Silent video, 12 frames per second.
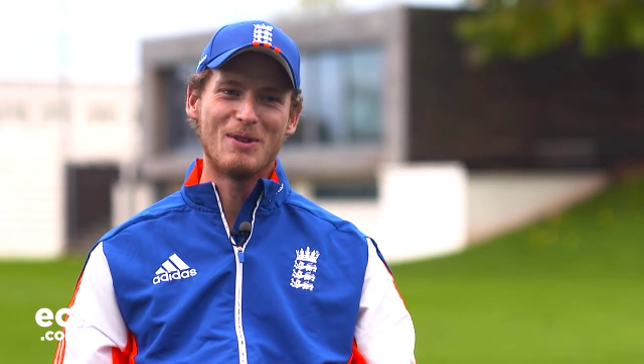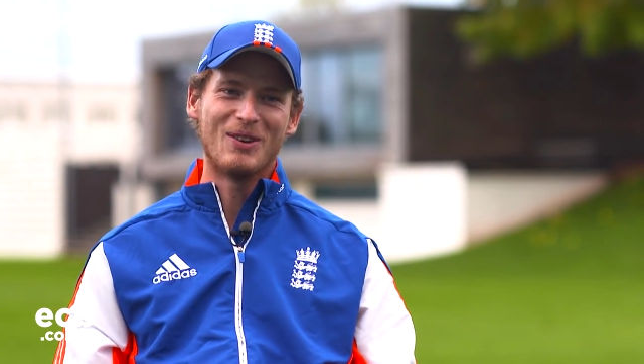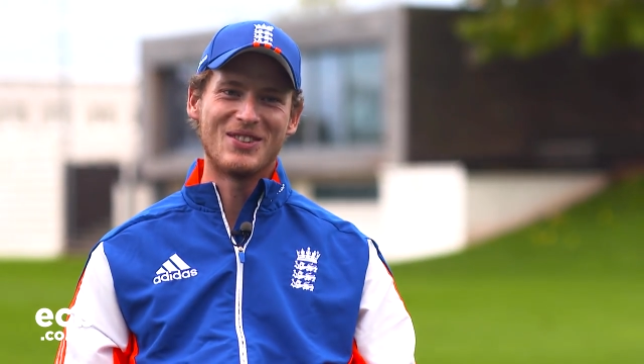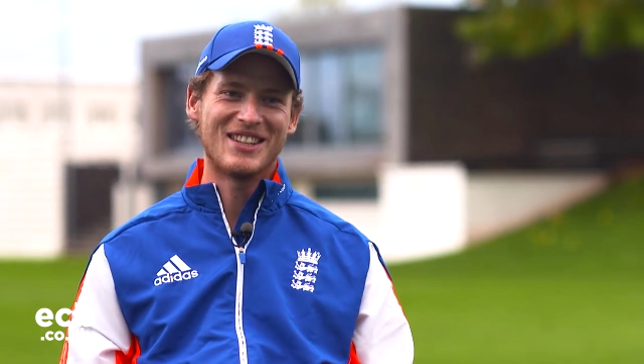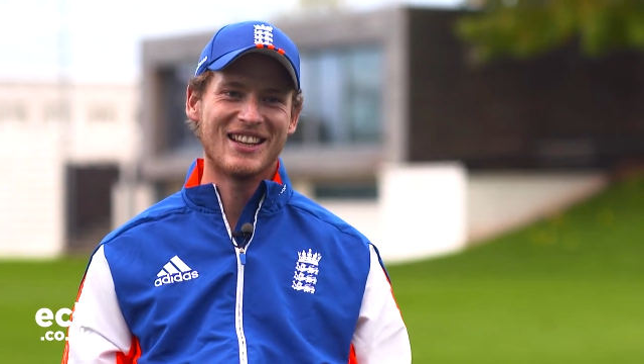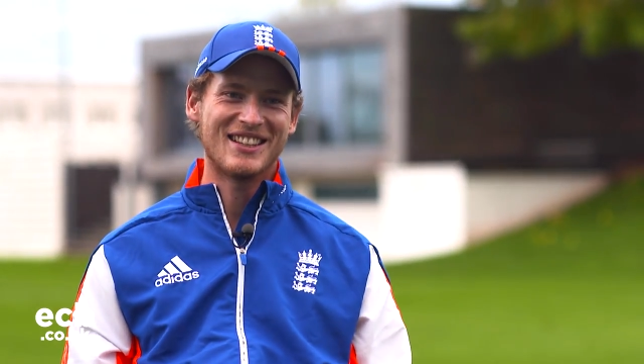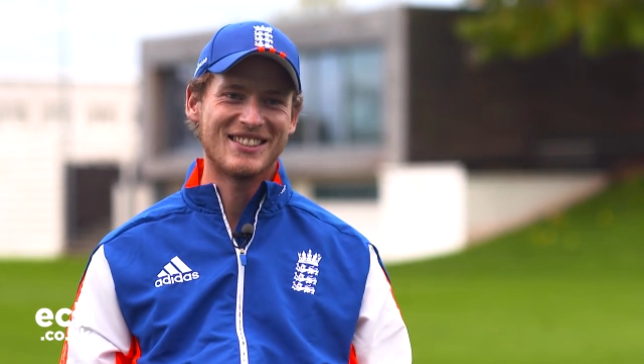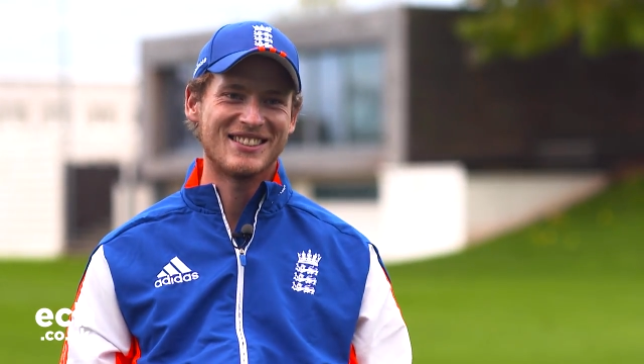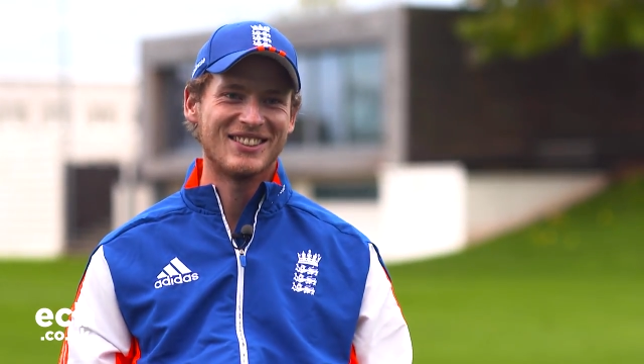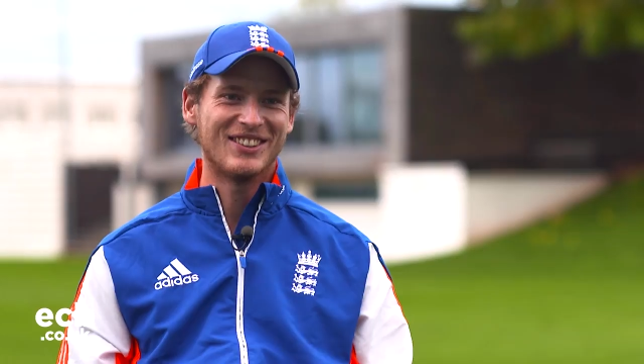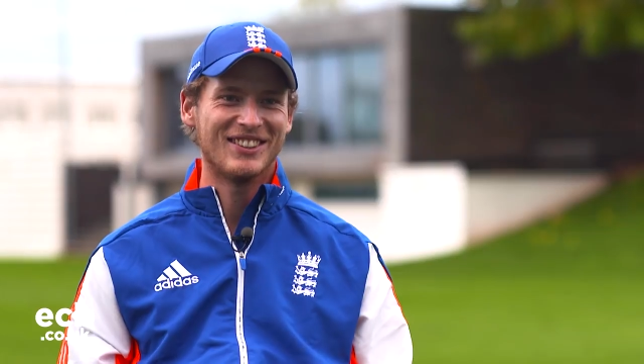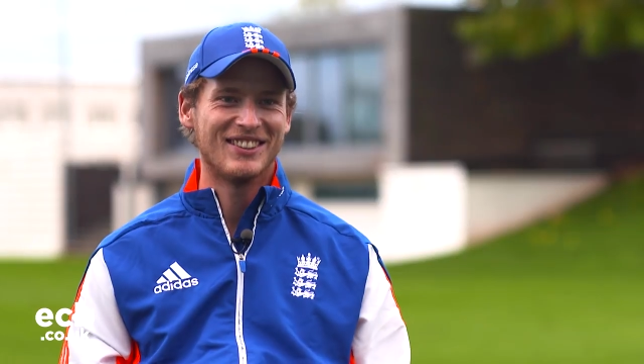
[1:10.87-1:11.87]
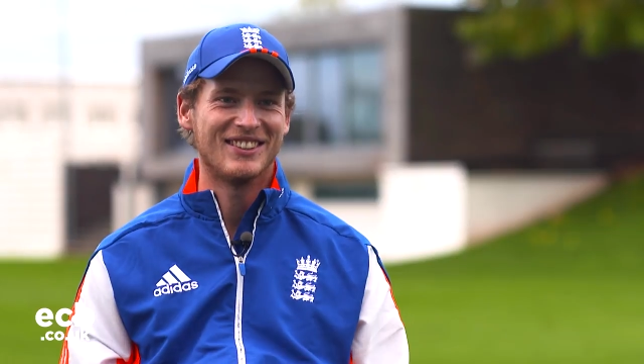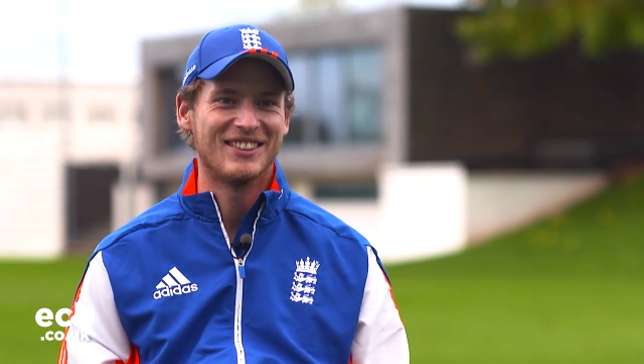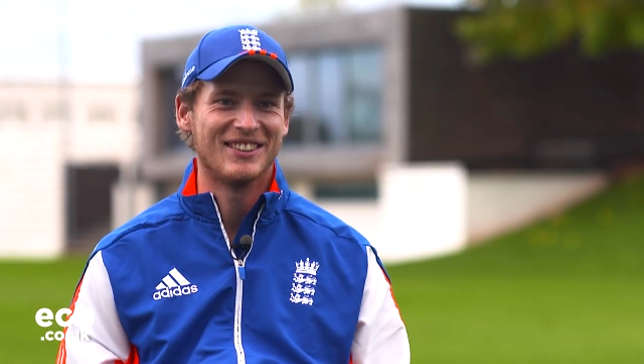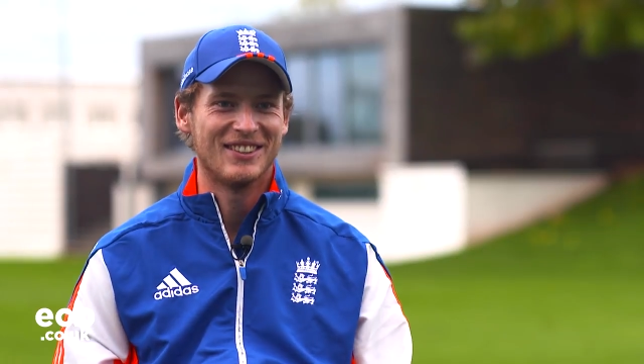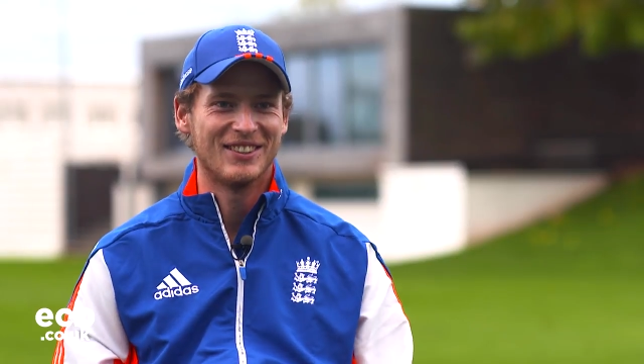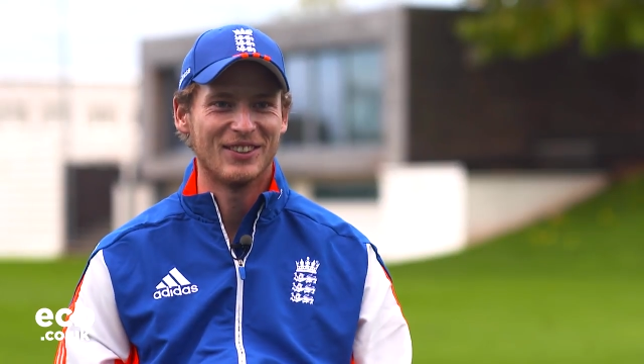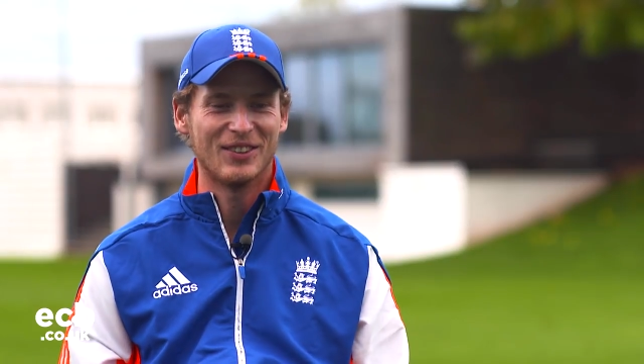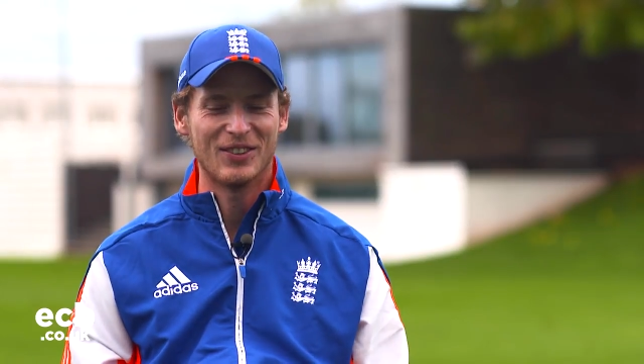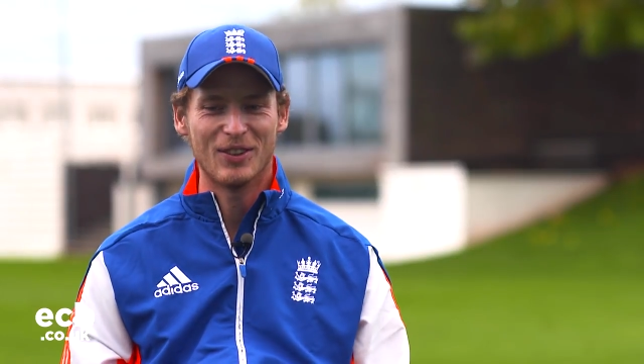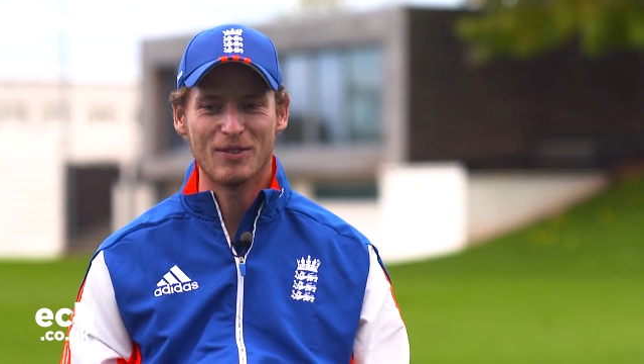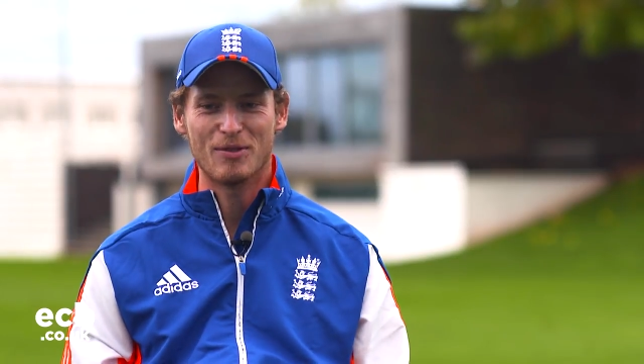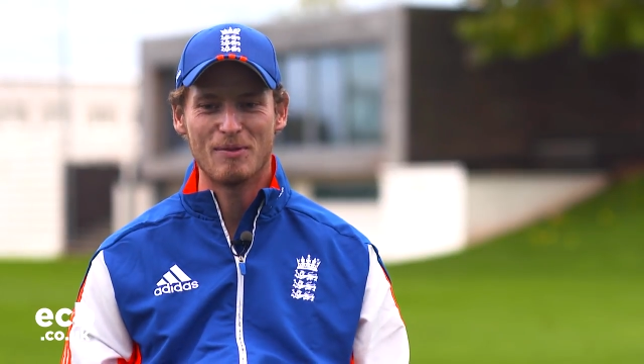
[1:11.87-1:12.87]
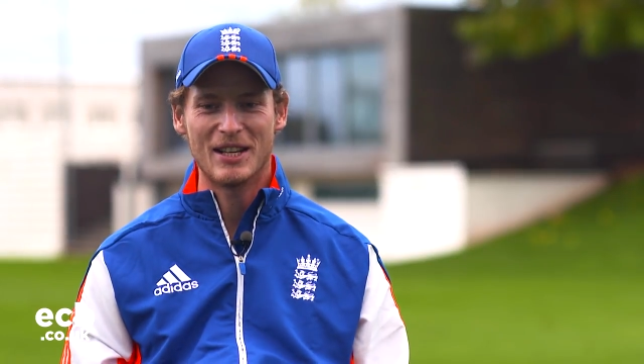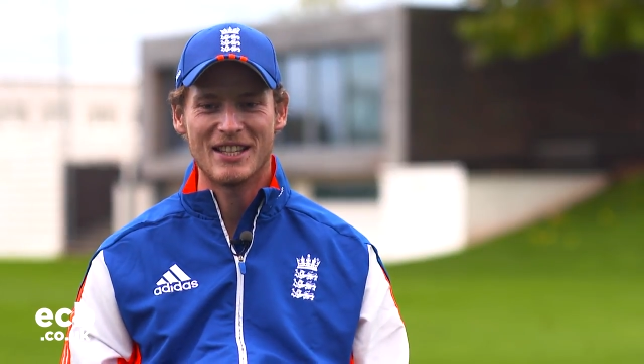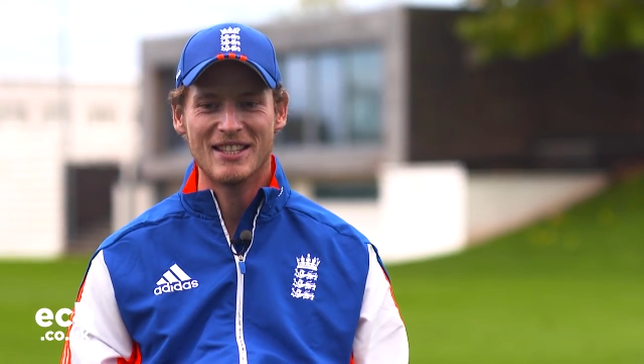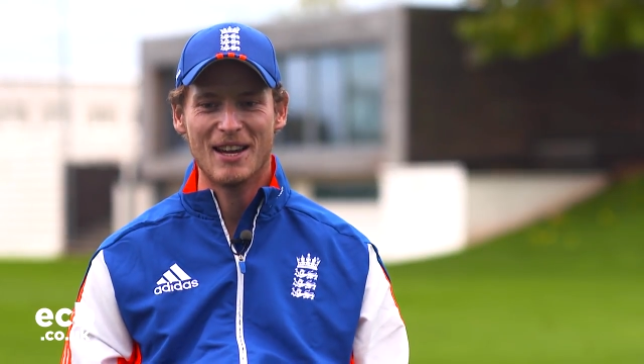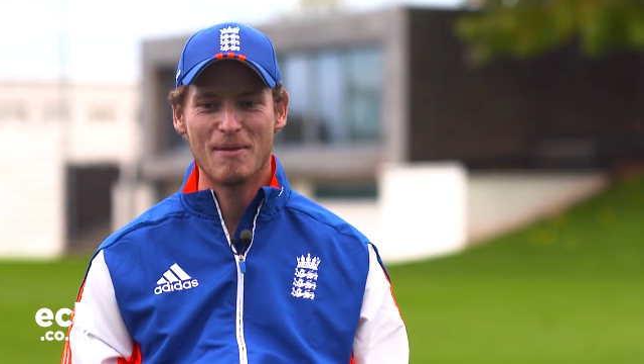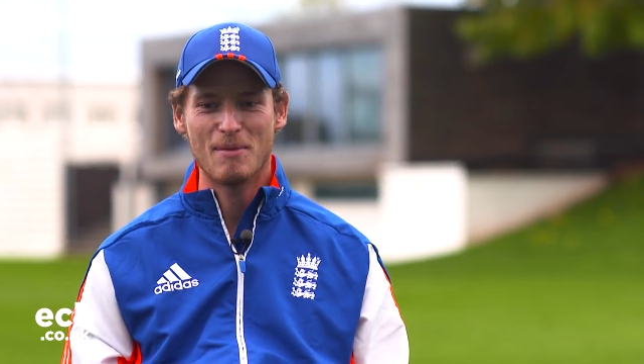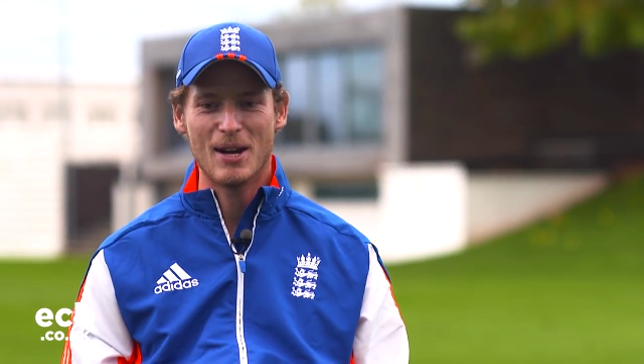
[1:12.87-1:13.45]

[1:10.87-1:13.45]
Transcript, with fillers: but obviously that's not for me to say.